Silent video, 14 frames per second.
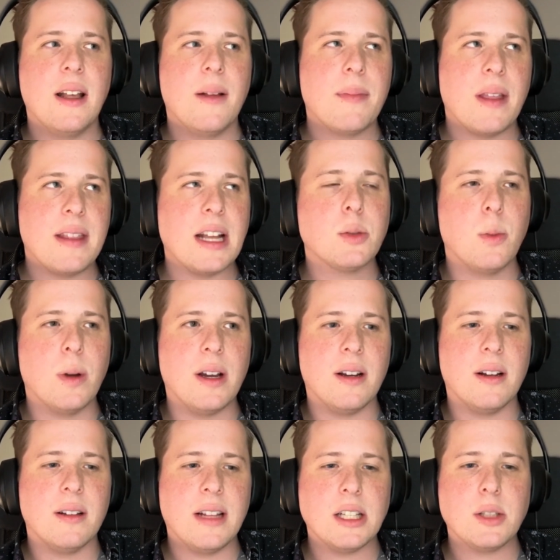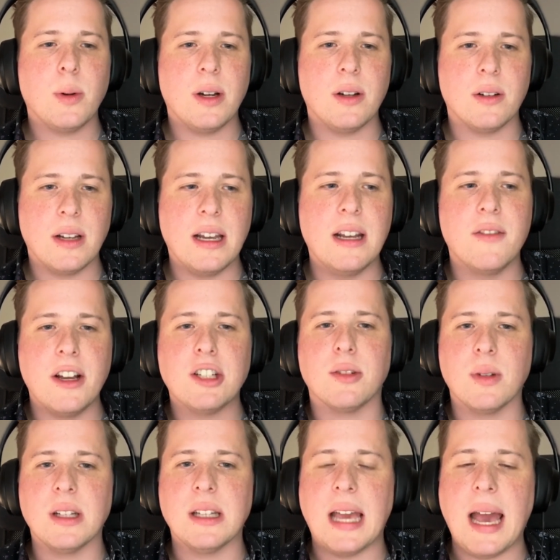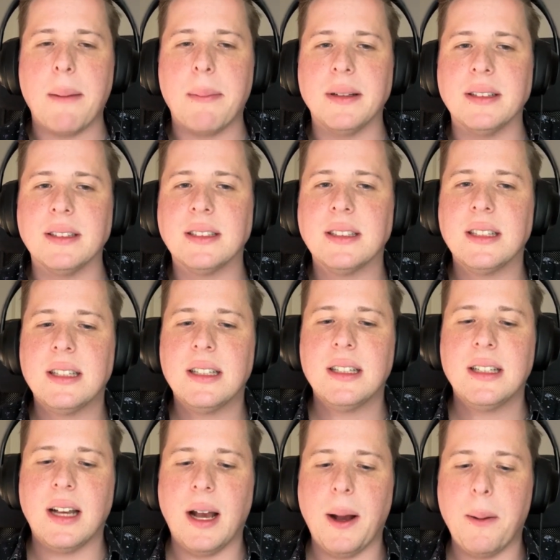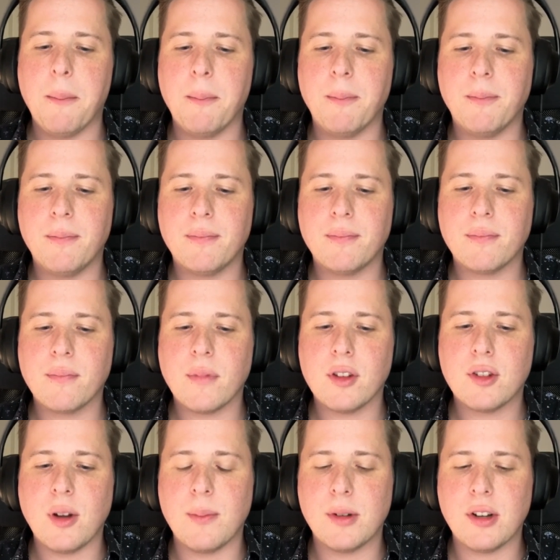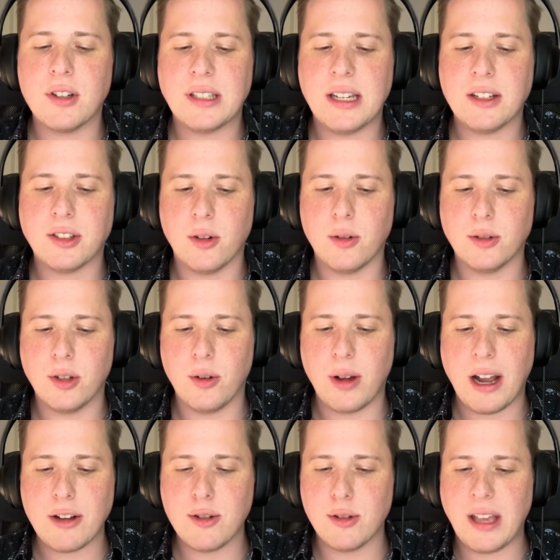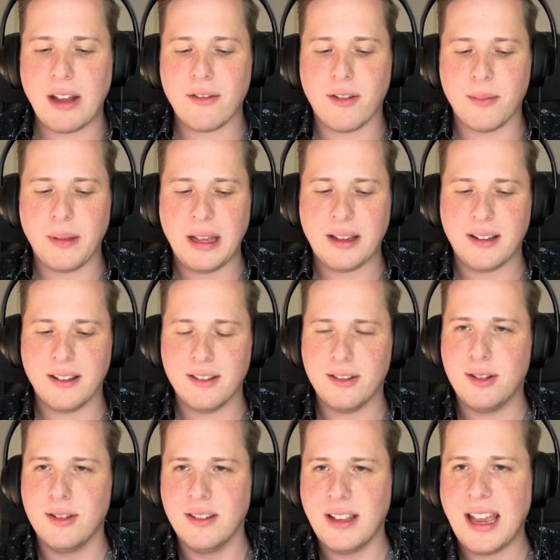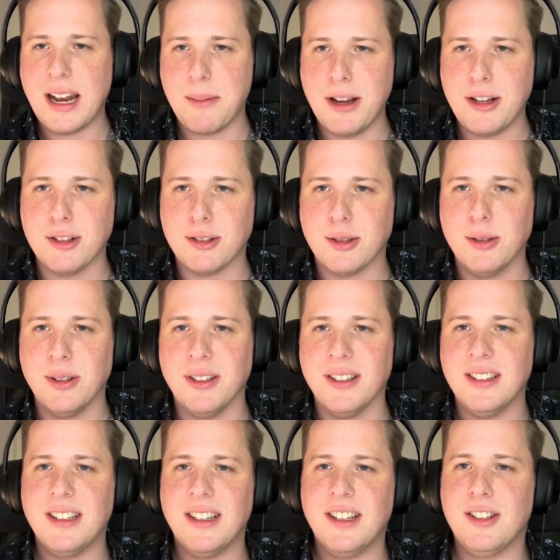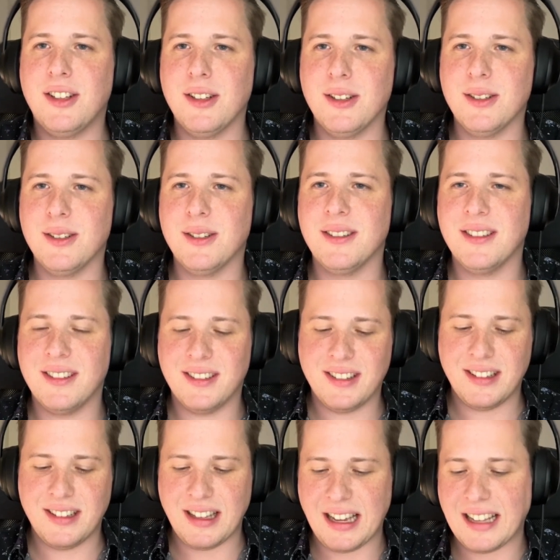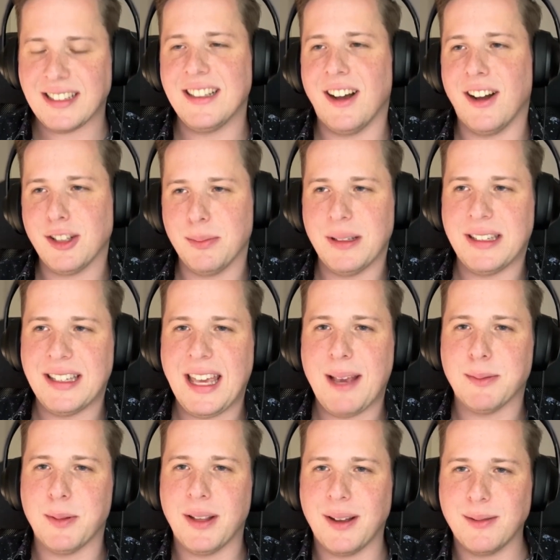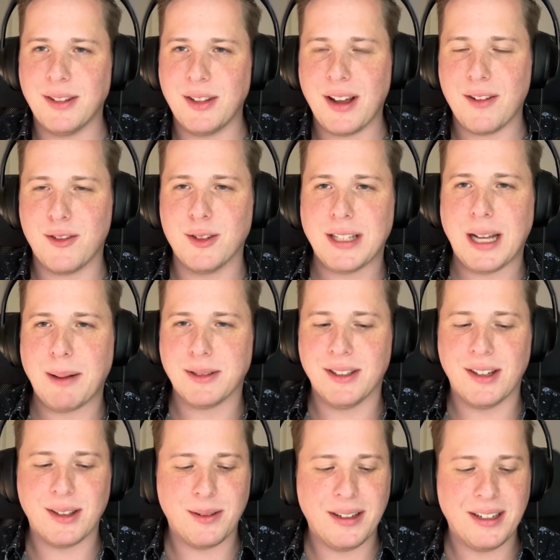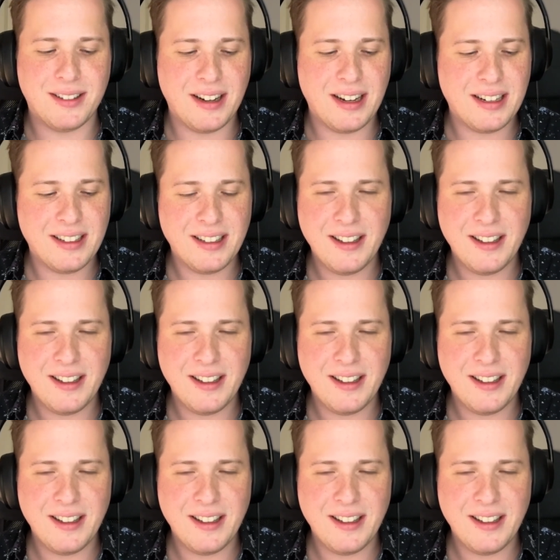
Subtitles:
that's where innovation really happens. So I'm curious to hear. So how'd you get from like animation school to, I guess, ultimately to games? But you had a few stops along the way, correct?